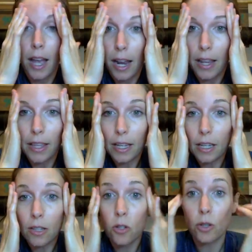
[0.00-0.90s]
I think I
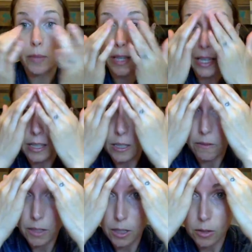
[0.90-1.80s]
enjoy making these
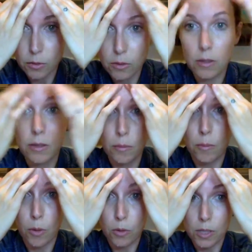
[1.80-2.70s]
videos,
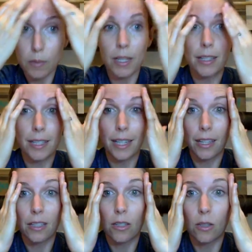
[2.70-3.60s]
mostly because I
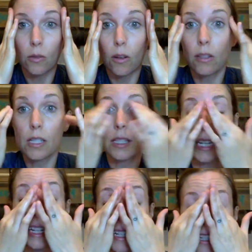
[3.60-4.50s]
get to do all these techniques